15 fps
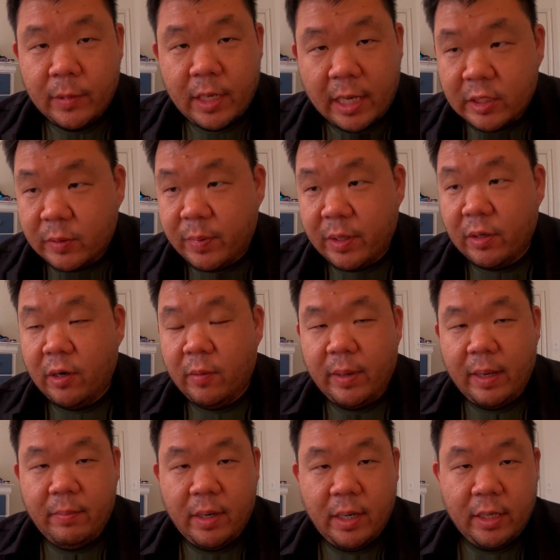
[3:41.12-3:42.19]
I spent all
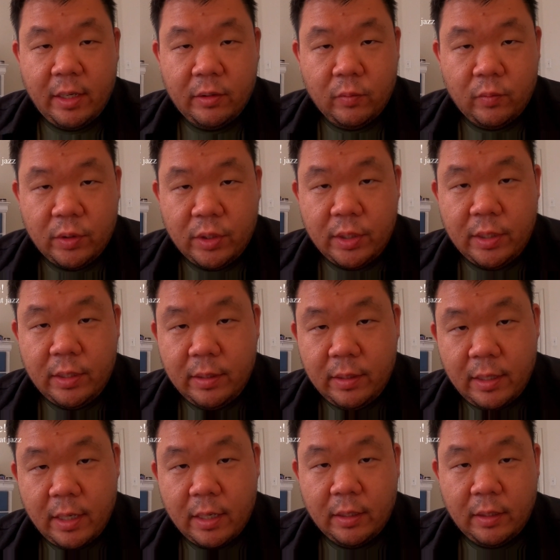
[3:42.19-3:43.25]
my money on the wood
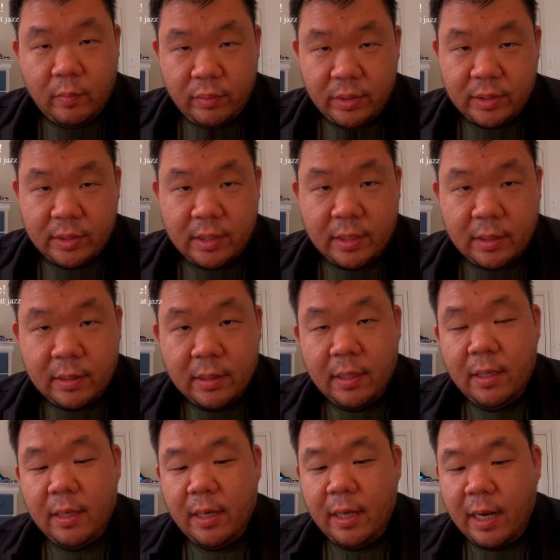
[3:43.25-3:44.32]
and on the brisket.
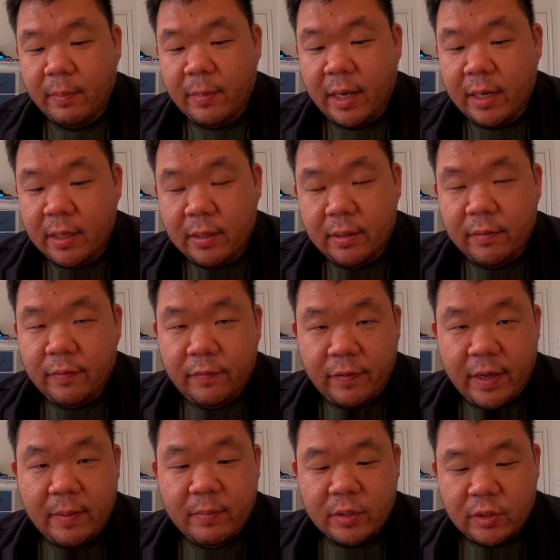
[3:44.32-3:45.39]
And I'm not a
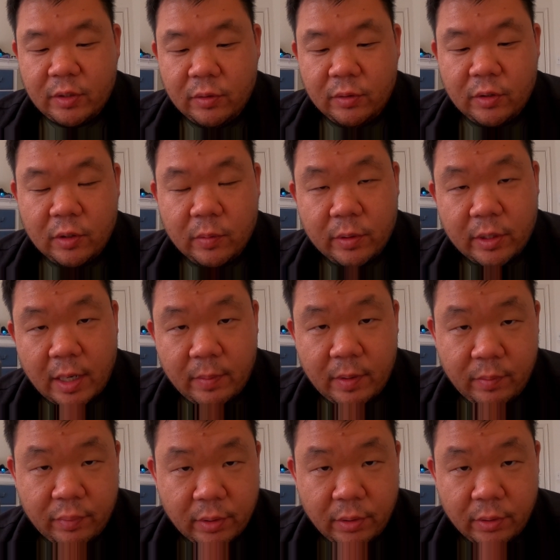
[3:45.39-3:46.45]
famous YouTuber, I'm
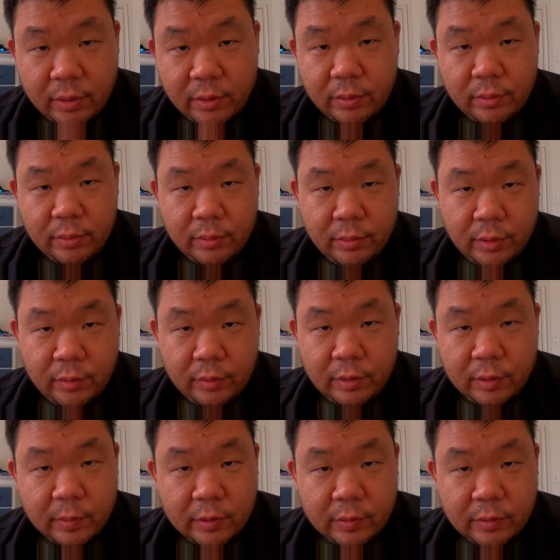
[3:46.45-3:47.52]
a broke YouTuber.